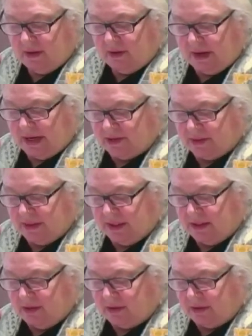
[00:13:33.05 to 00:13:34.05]
Gradually,
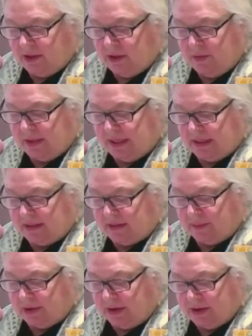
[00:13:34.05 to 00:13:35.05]
you accumulate
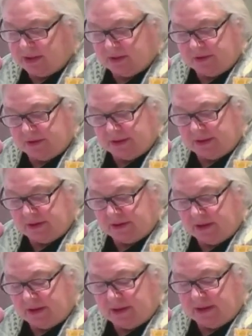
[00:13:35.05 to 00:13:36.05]
the parts of her that are
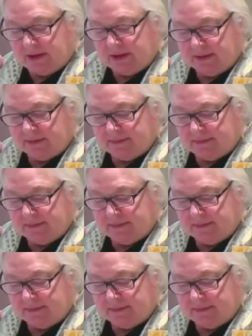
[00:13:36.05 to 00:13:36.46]
gone.